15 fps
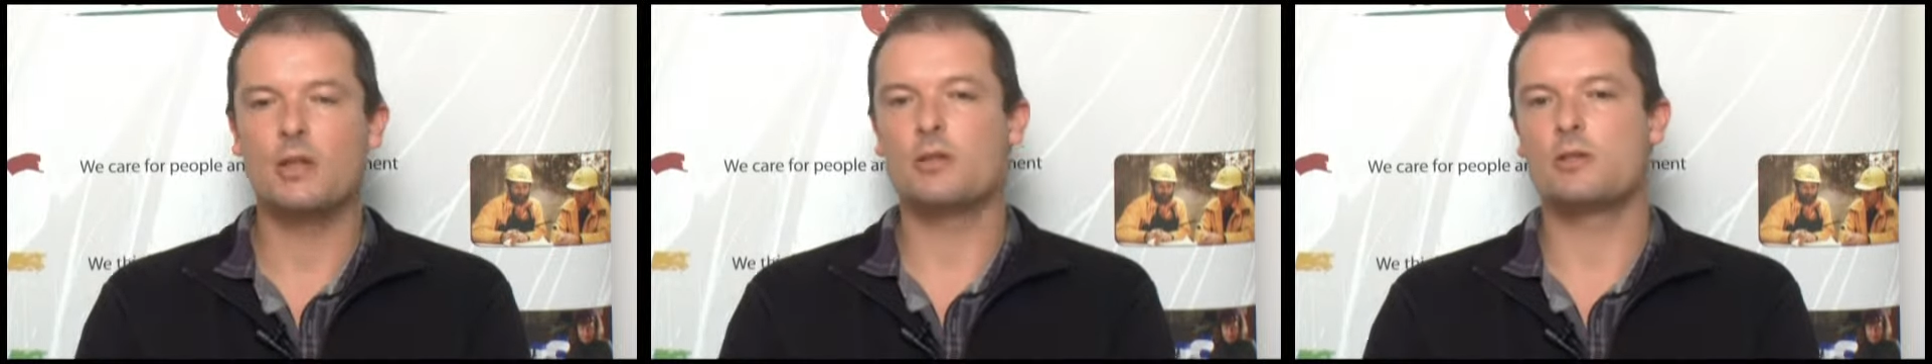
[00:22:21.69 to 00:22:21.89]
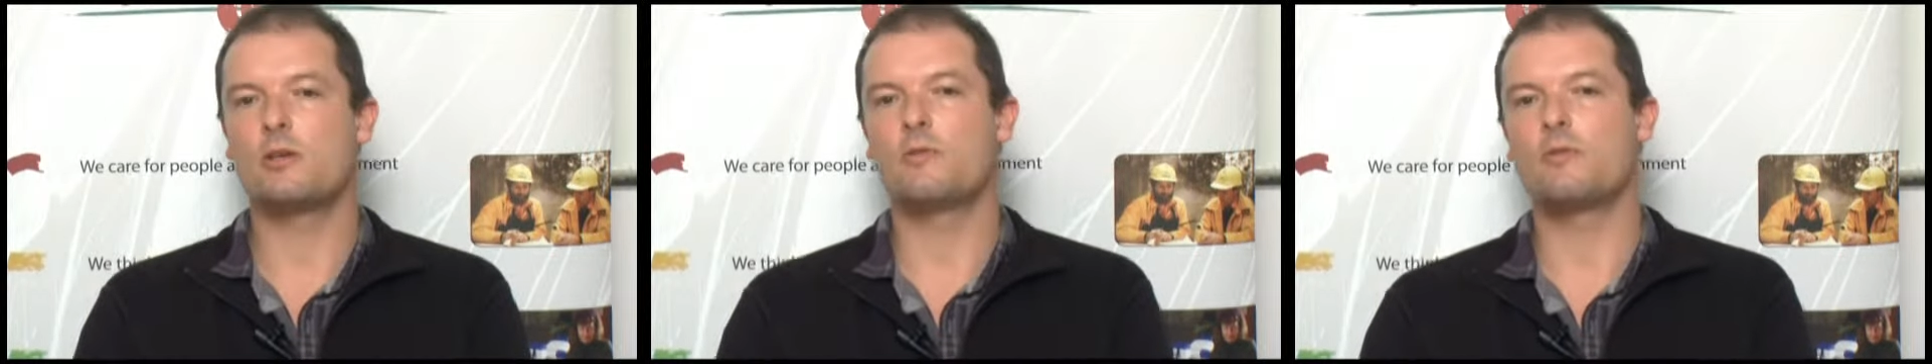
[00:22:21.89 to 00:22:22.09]

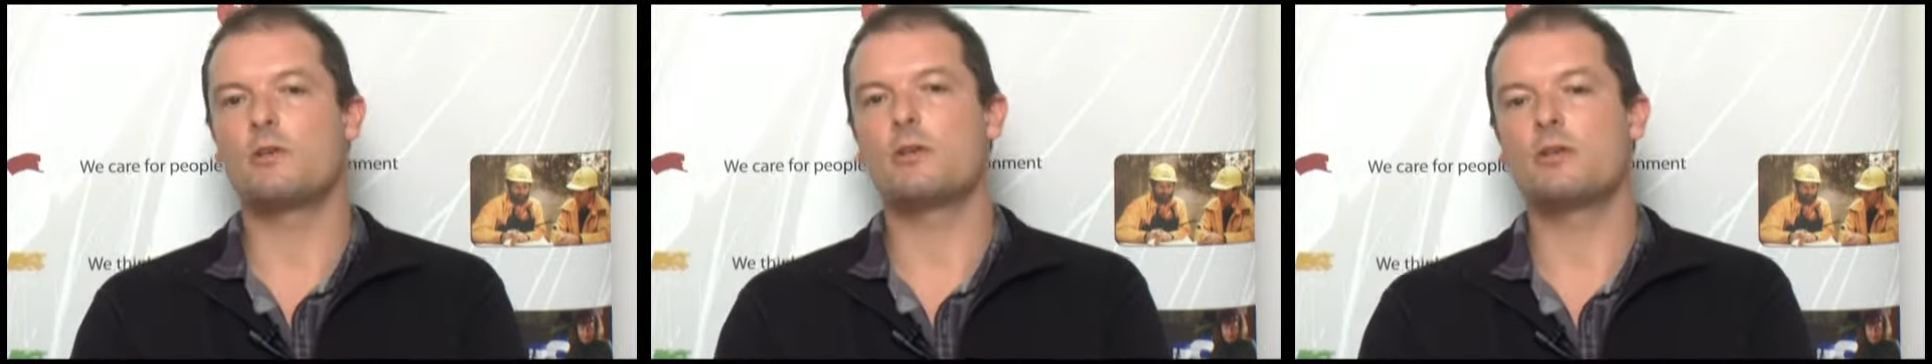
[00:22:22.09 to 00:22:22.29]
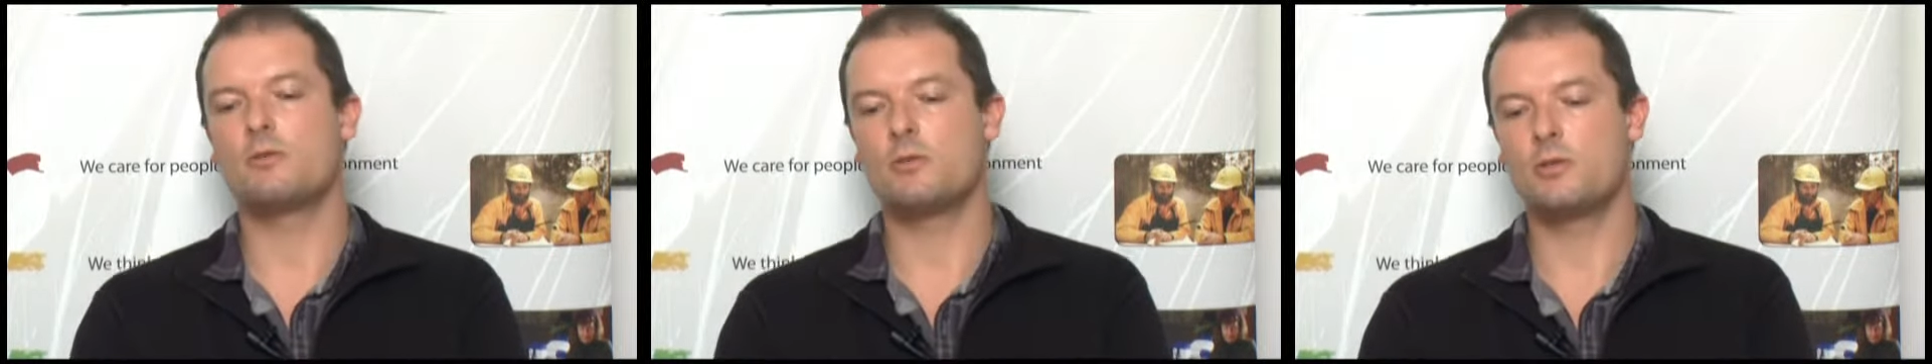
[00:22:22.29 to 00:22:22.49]
So if
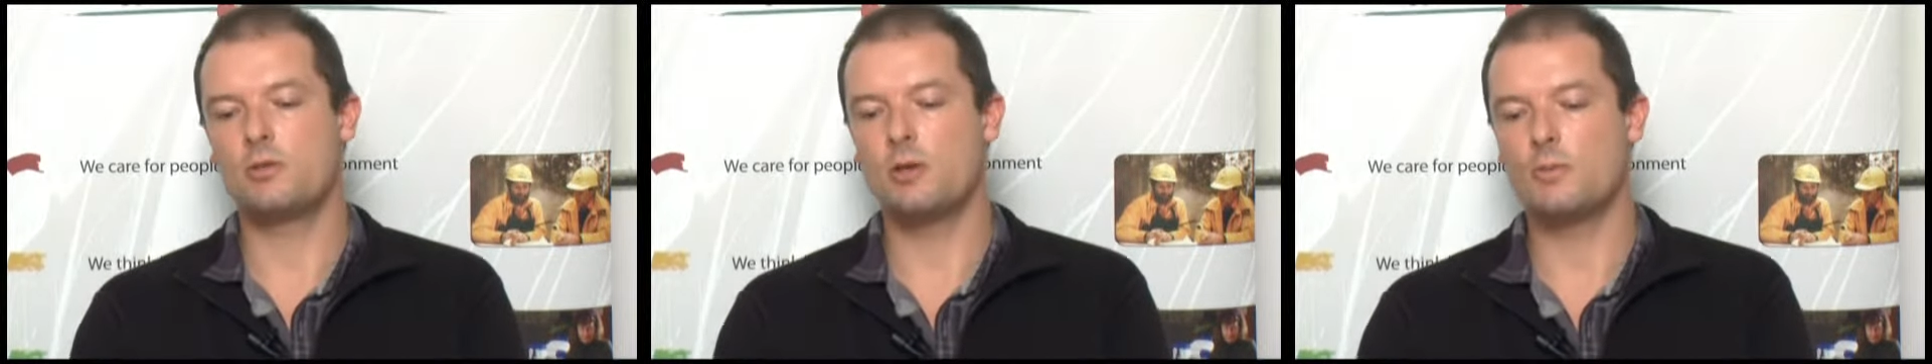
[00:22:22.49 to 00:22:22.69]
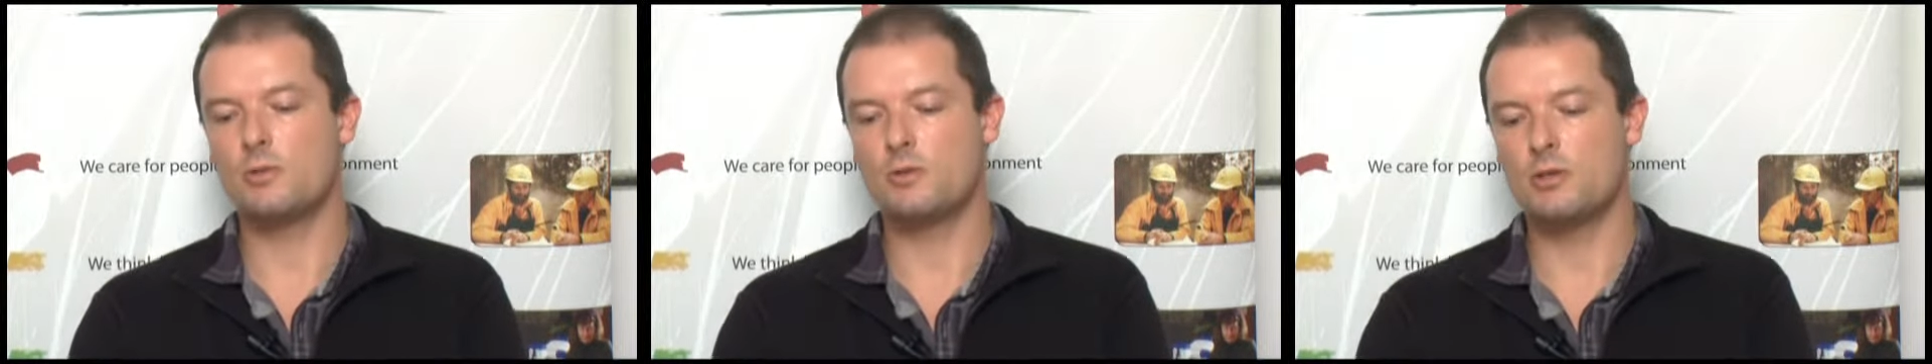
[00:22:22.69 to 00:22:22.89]
we
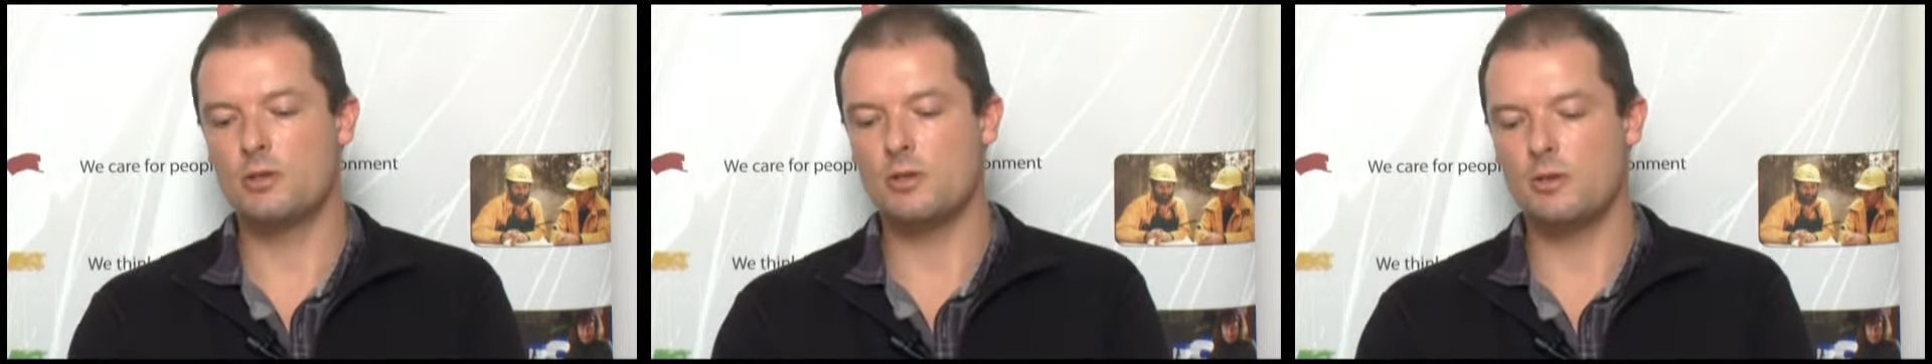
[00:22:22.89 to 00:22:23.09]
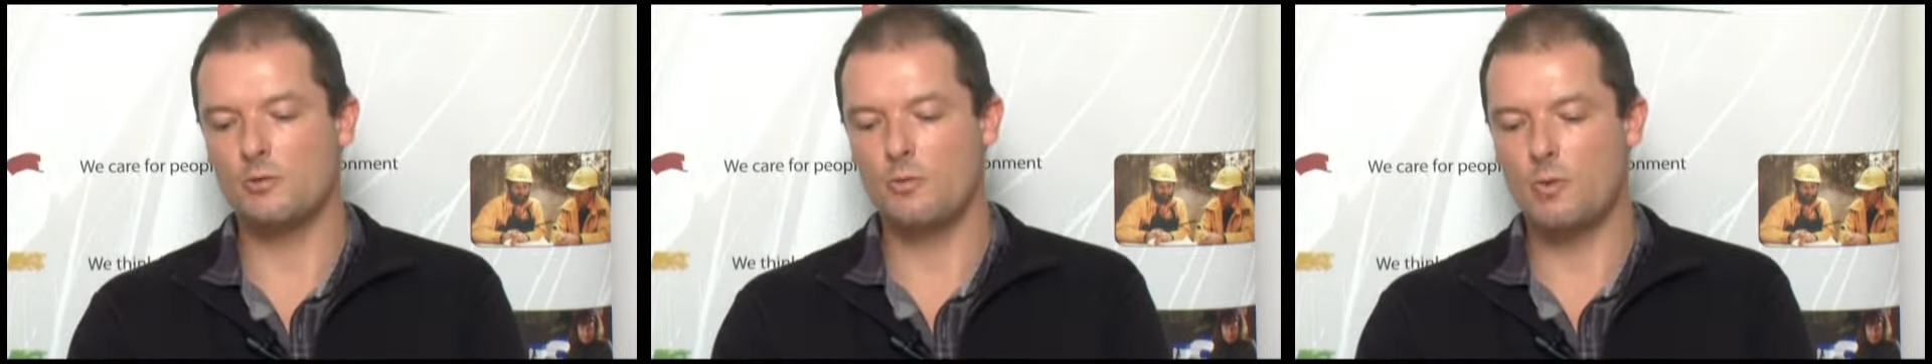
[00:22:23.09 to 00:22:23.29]
stop
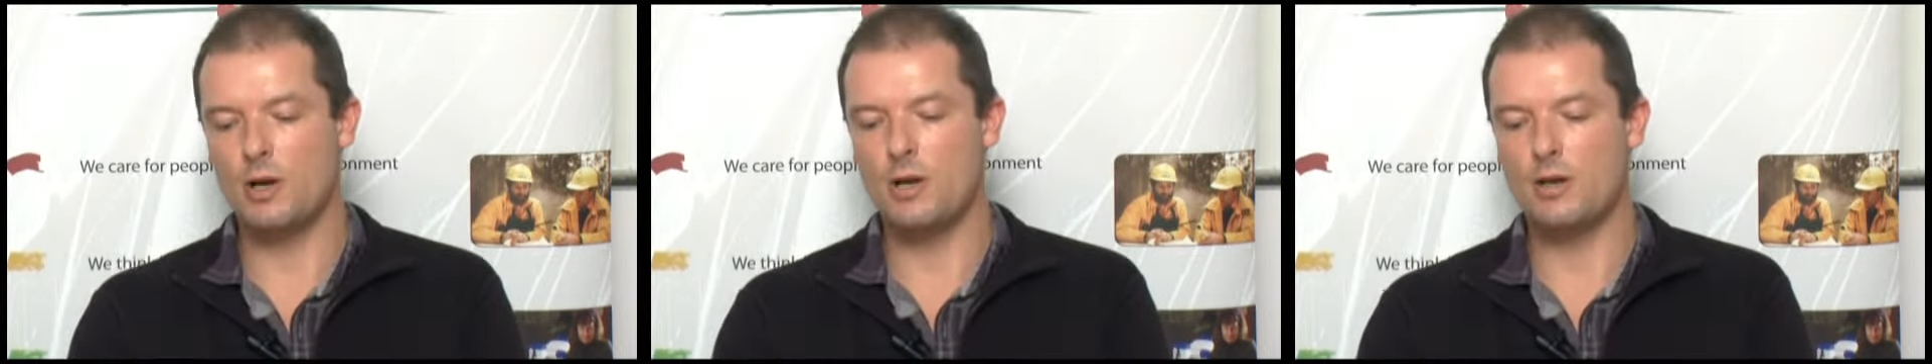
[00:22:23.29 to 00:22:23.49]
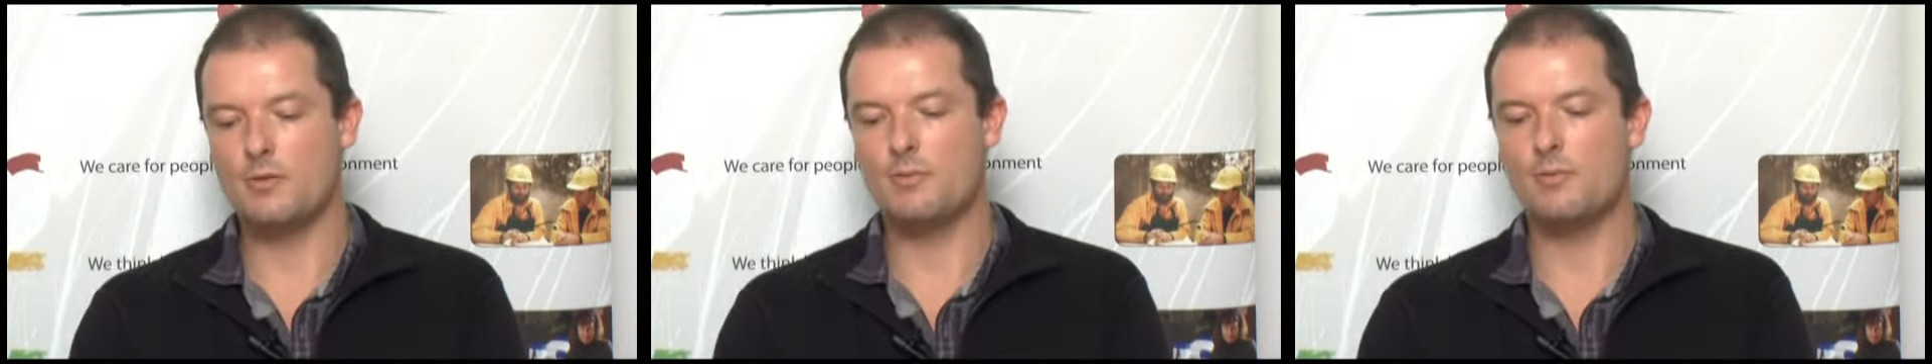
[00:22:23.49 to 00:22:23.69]
using
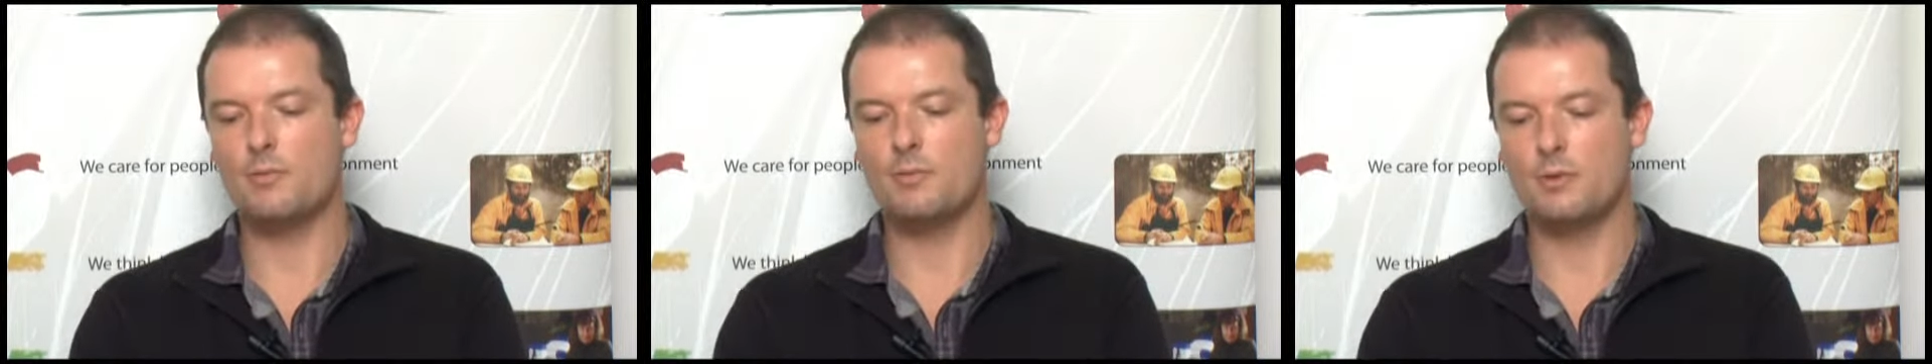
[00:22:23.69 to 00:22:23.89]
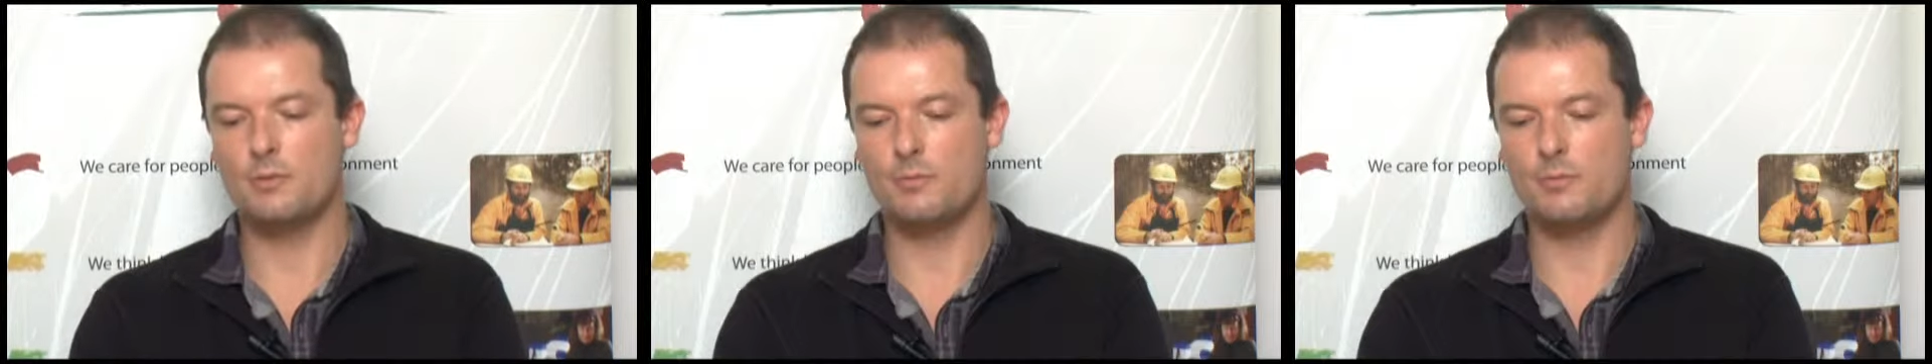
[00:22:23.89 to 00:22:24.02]
one